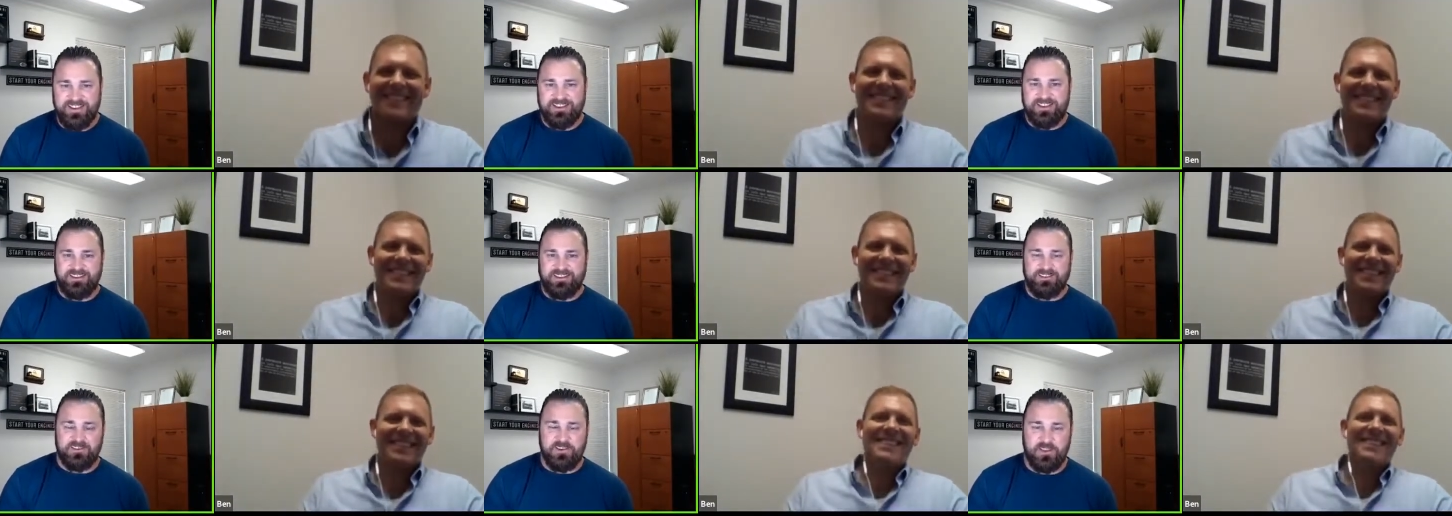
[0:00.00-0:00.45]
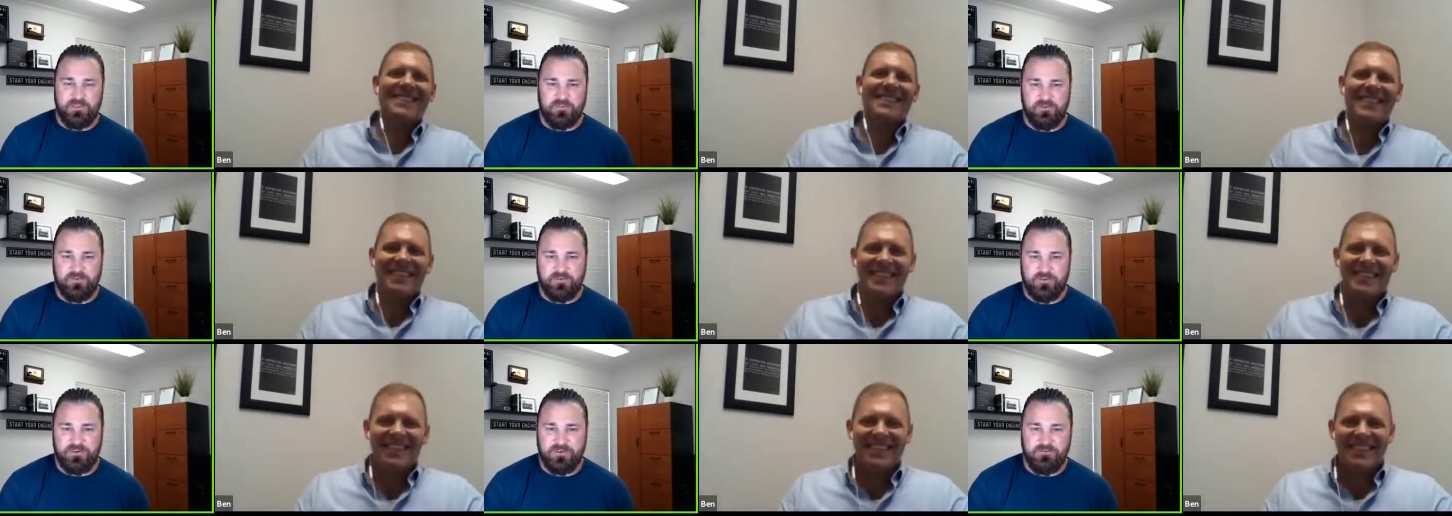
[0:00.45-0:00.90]
Speaker 1: you got
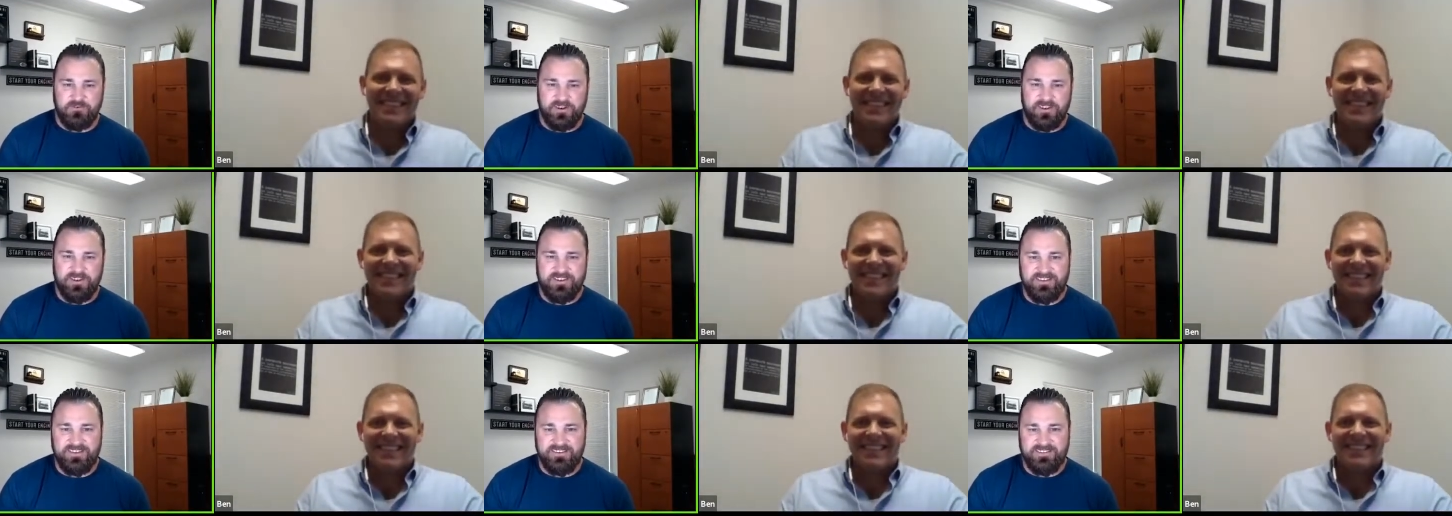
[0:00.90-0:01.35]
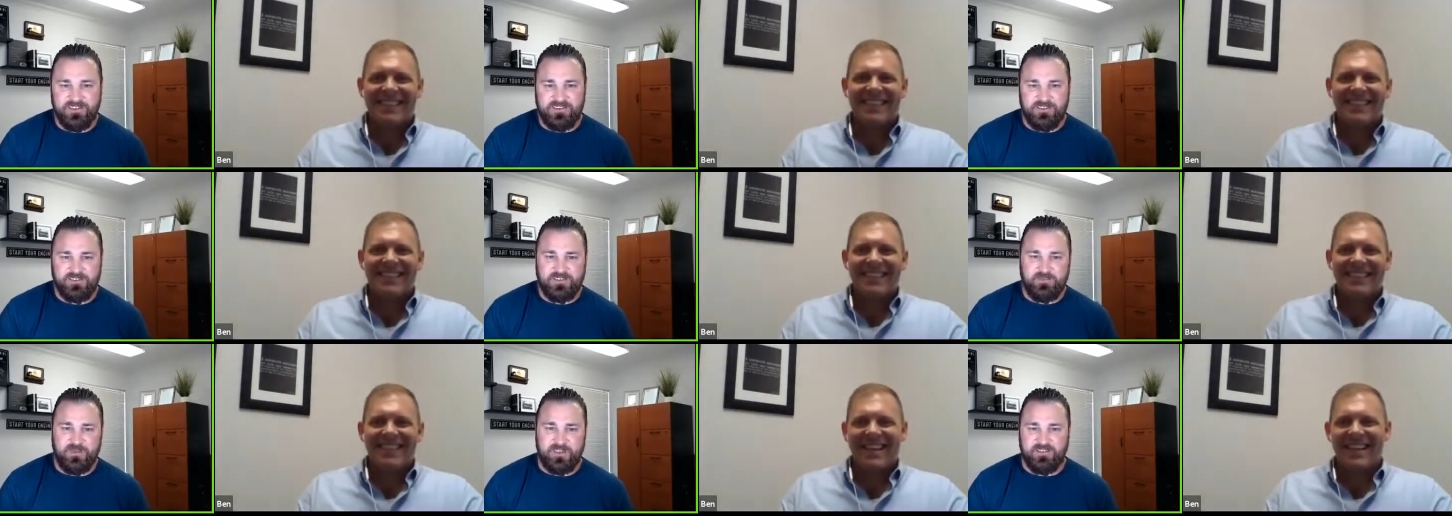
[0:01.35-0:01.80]
thrown your way. Tell
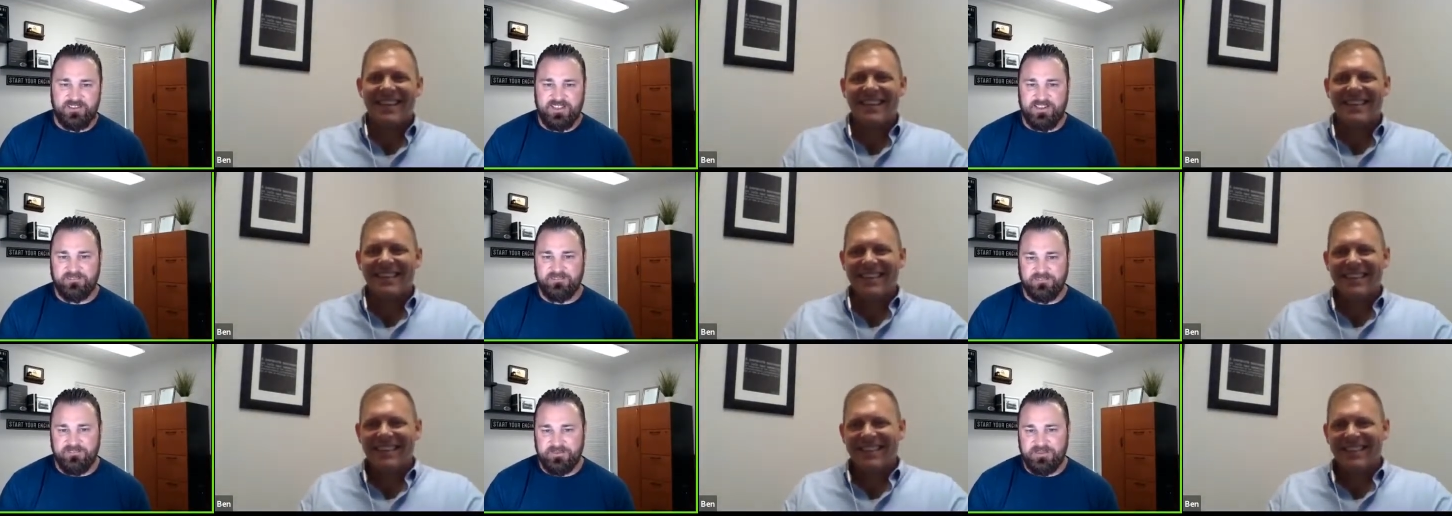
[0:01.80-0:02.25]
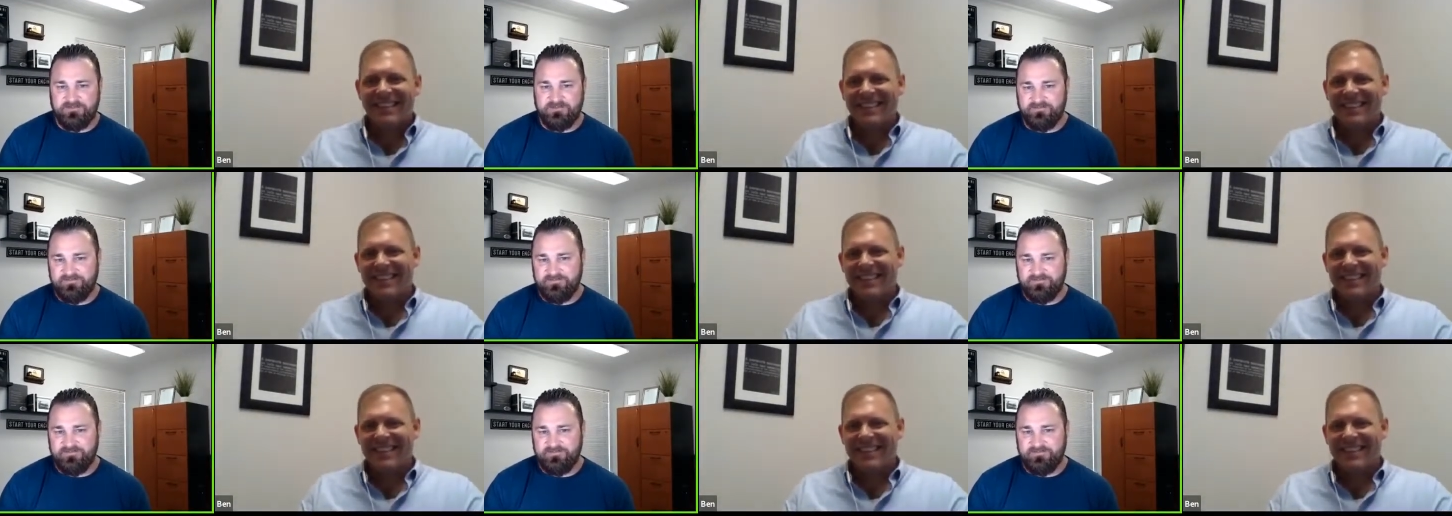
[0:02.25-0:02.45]
us about yeah. that a little bit.